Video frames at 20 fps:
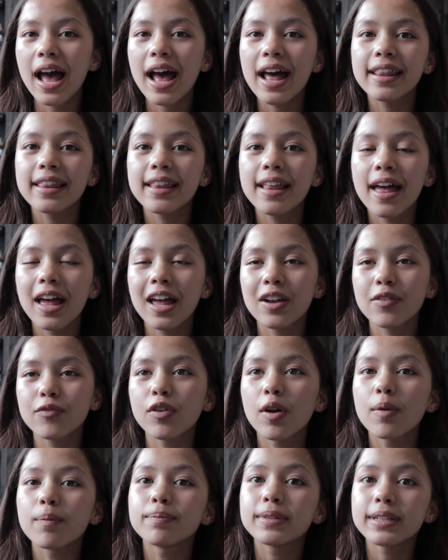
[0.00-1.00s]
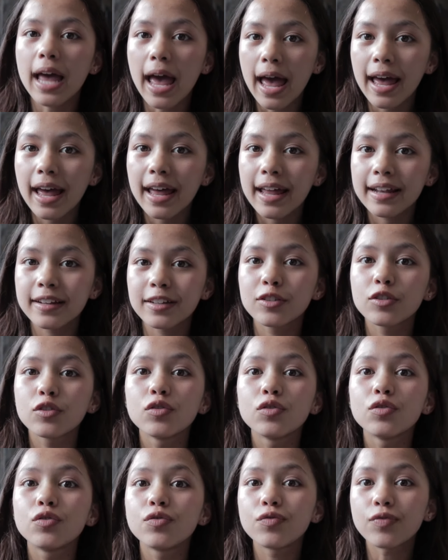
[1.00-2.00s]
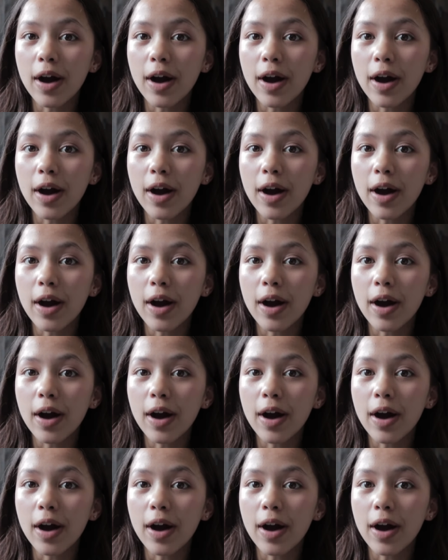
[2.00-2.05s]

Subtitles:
and then from 10 to